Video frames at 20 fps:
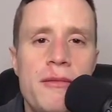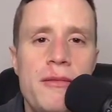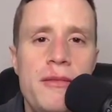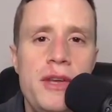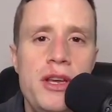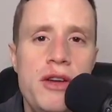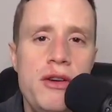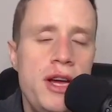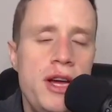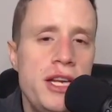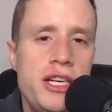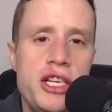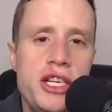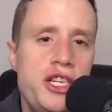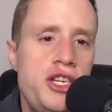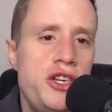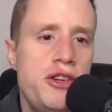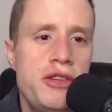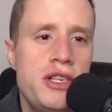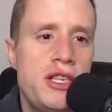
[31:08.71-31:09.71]
you can
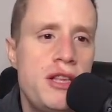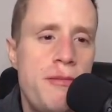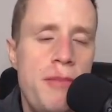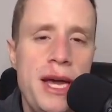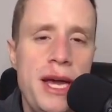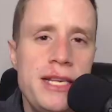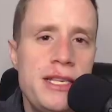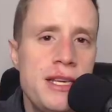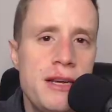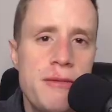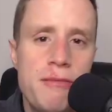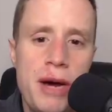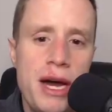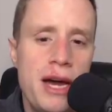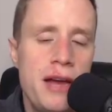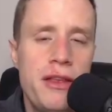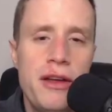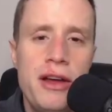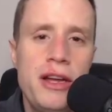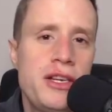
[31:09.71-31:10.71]
just use the basic
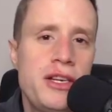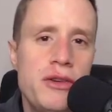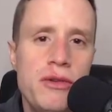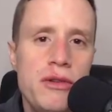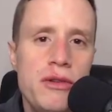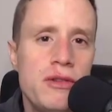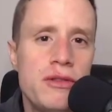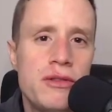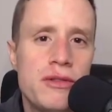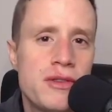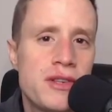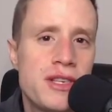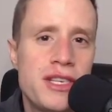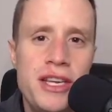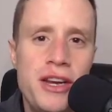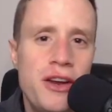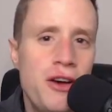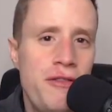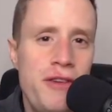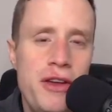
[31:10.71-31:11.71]
Python tools.
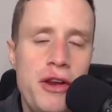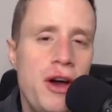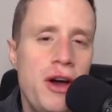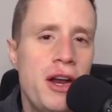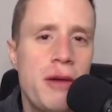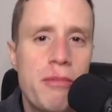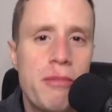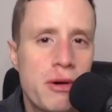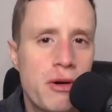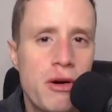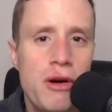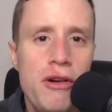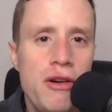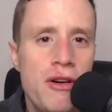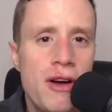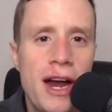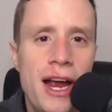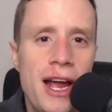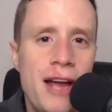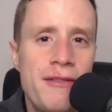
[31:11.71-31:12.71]
If you know how to
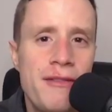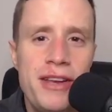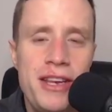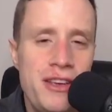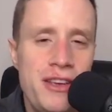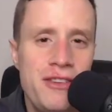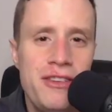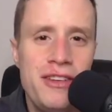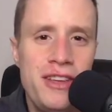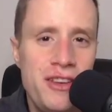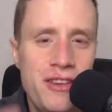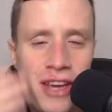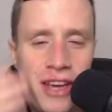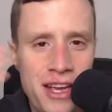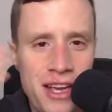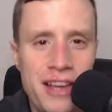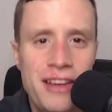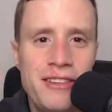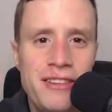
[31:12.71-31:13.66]
program and you can